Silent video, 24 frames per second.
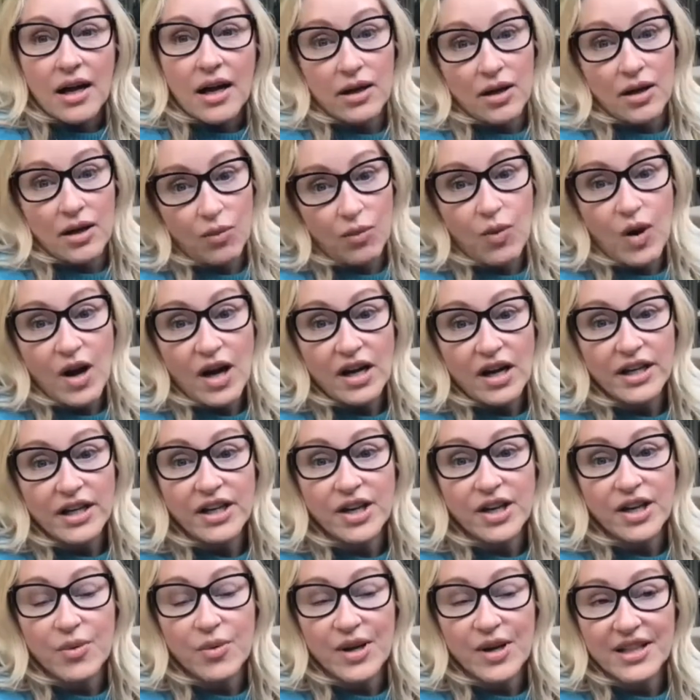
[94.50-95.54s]
Well, you
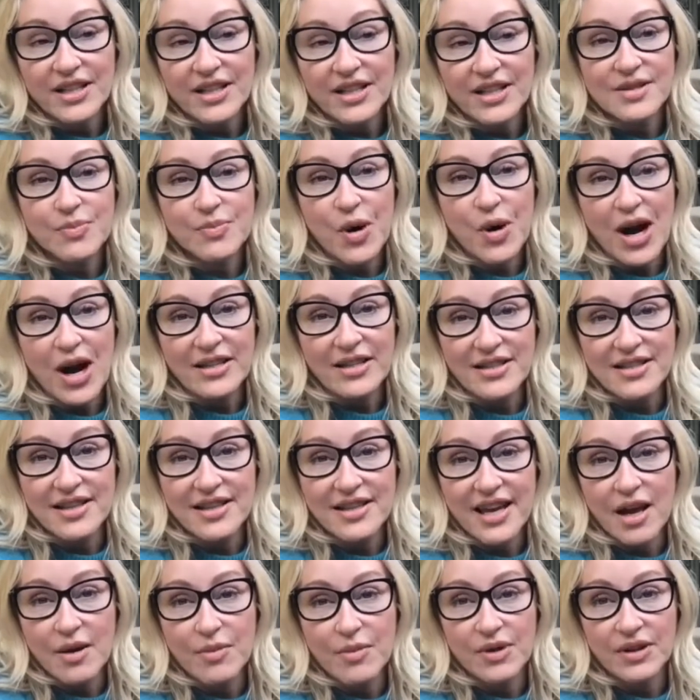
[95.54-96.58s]
know what, this practice
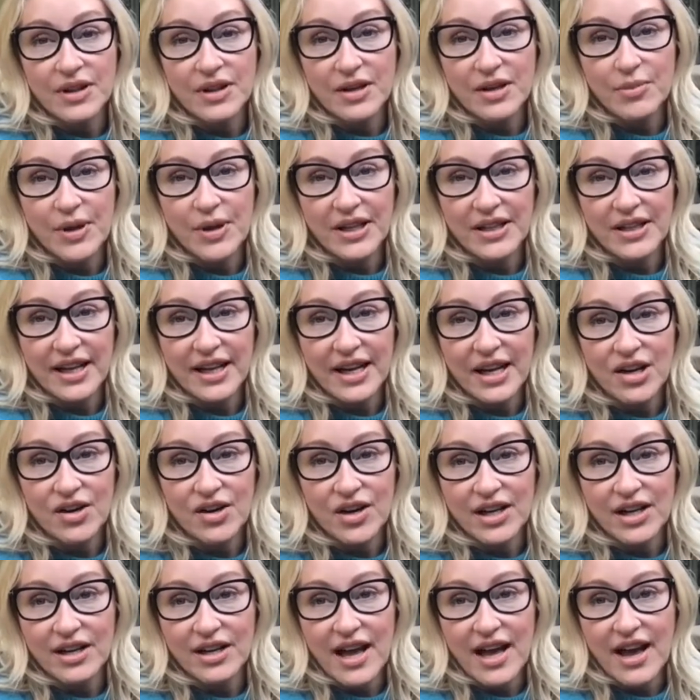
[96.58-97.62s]
came a little bit later
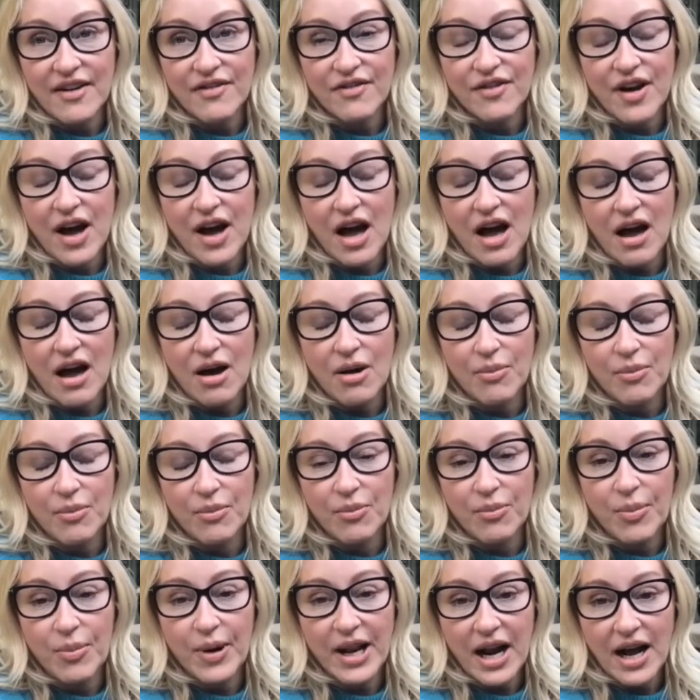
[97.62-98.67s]
in life.
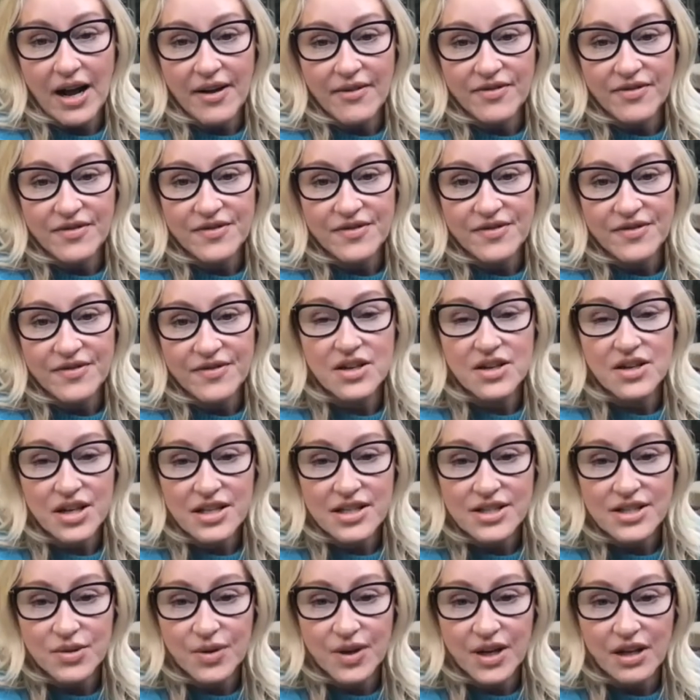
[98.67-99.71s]
But I've
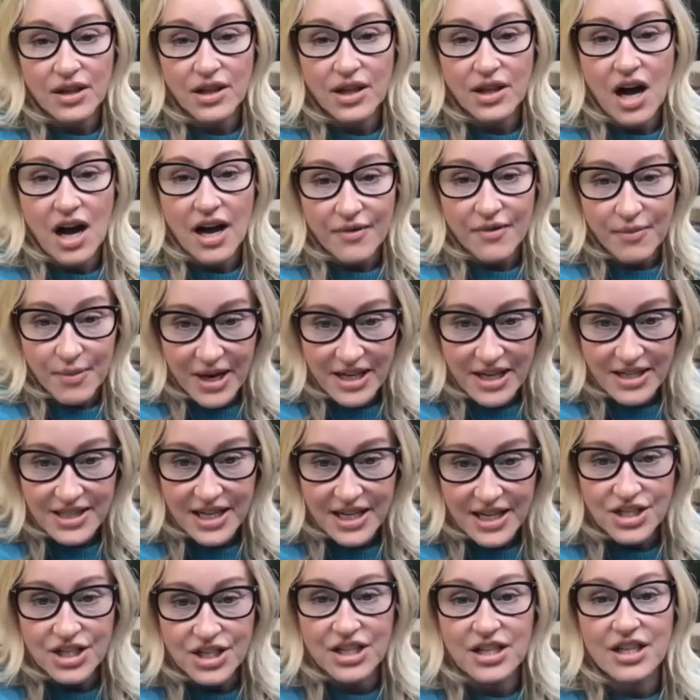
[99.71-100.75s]
started doing a lot of
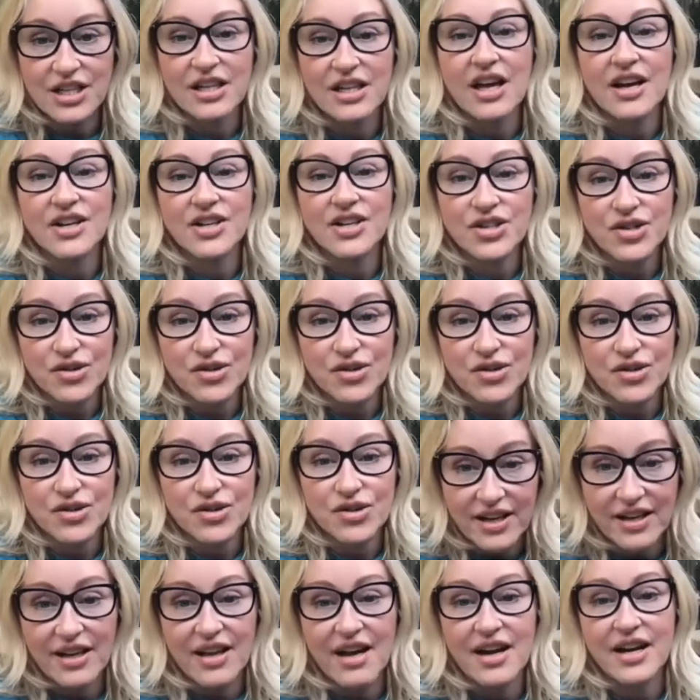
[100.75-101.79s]
meditation, a lot of
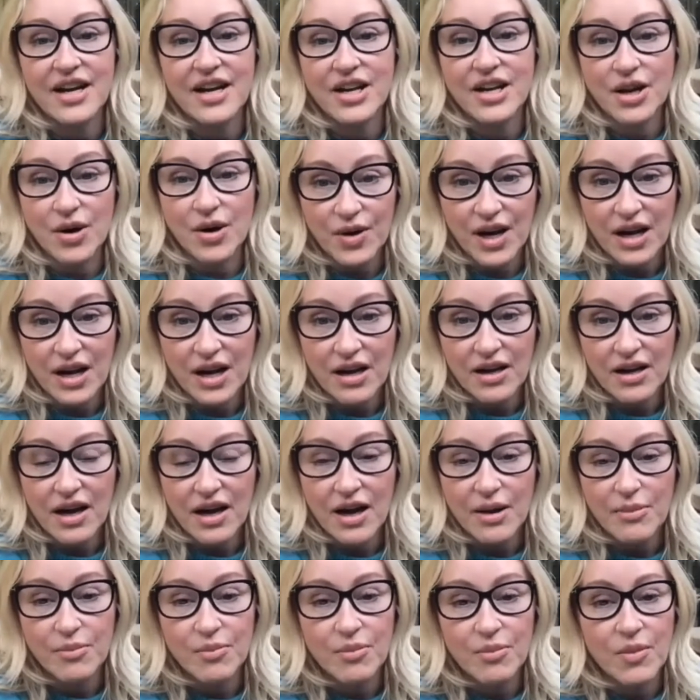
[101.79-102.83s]
journaling, a lot of yoga.
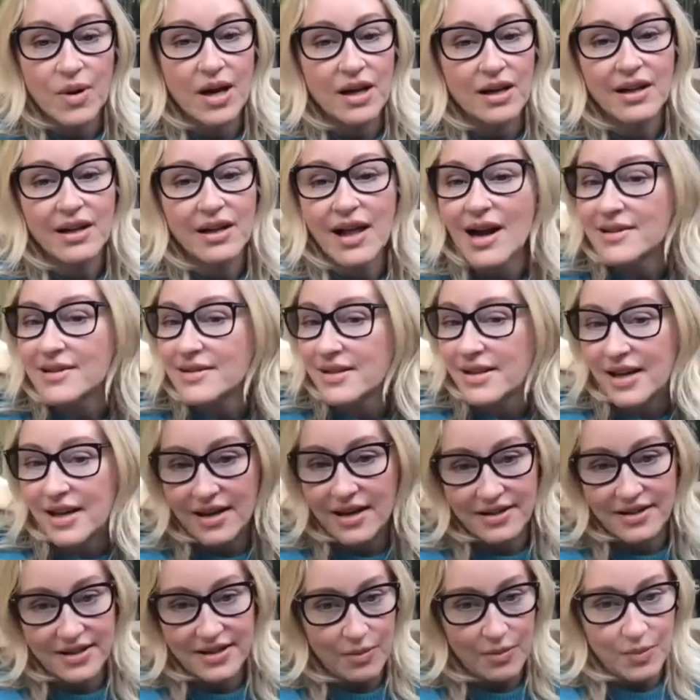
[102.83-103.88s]
I'm a classic
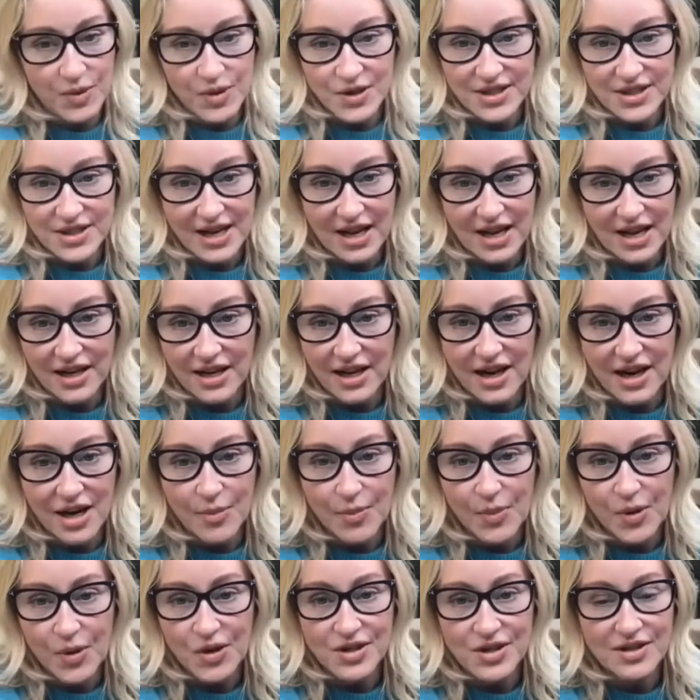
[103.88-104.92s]
A-type personality kind
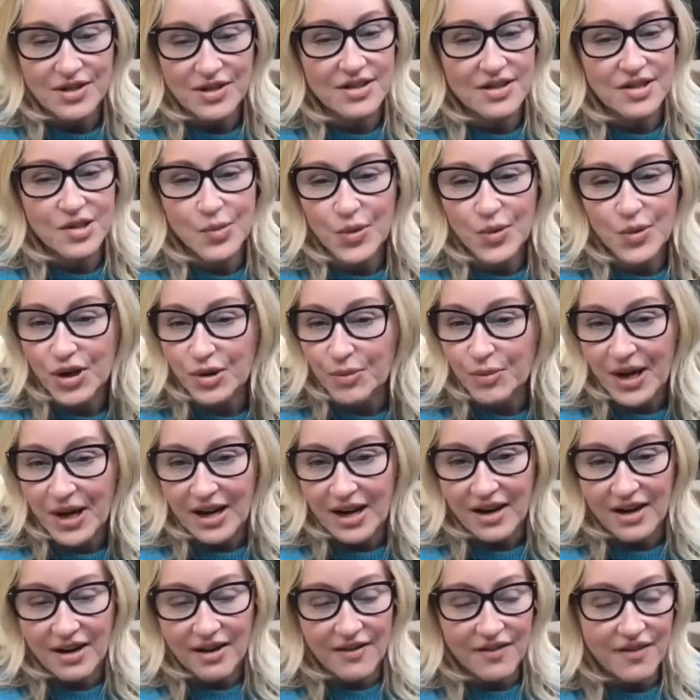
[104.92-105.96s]
of person, super
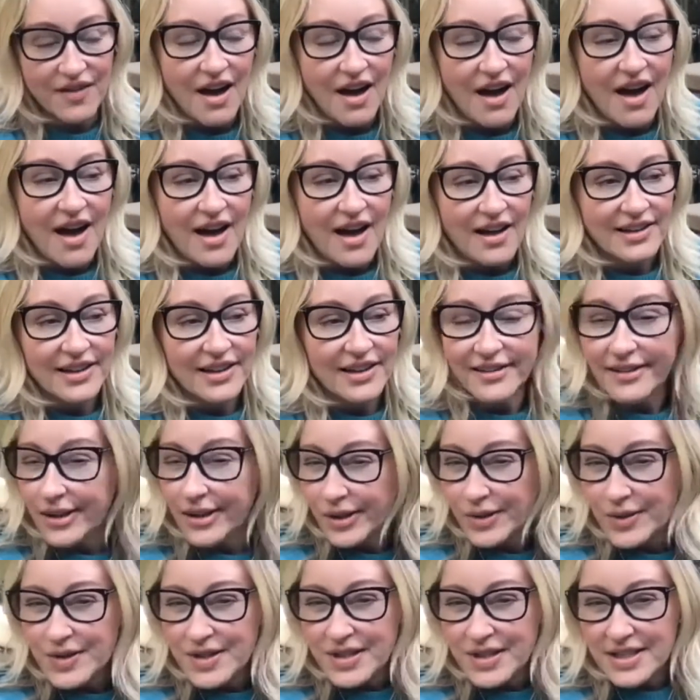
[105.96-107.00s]
competitive, little
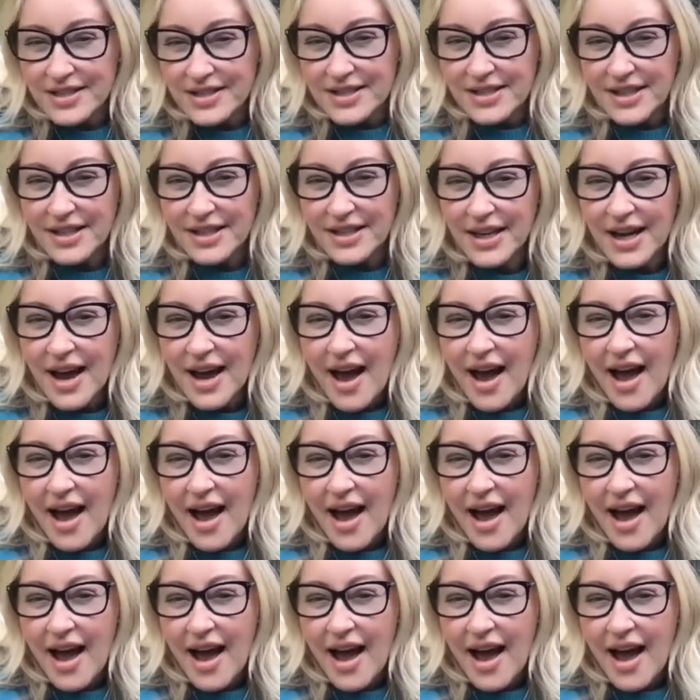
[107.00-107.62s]
OCD.